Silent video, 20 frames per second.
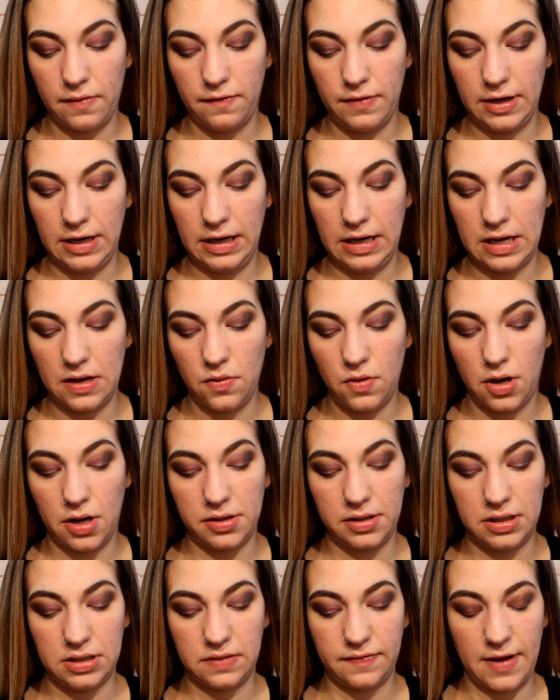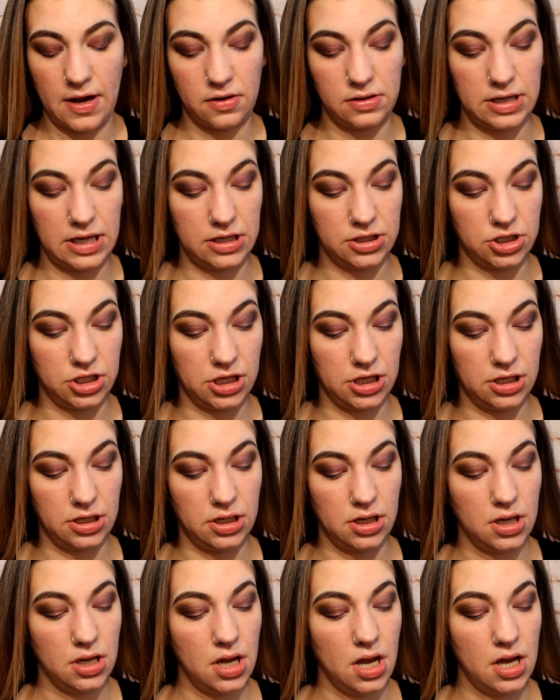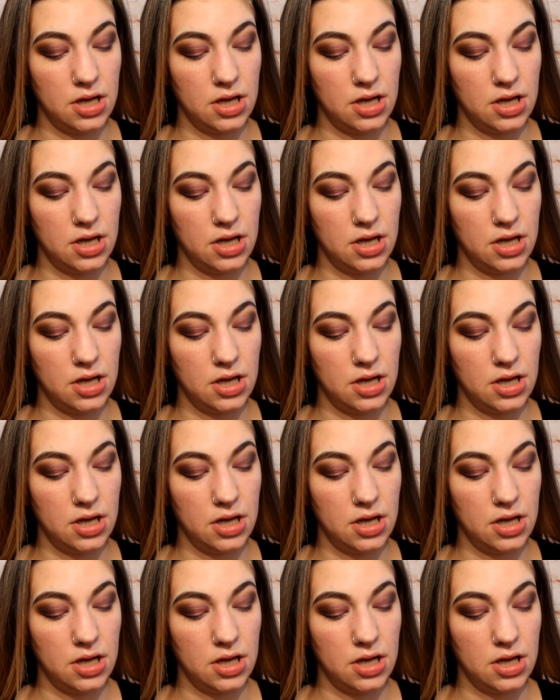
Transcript: video on this foundation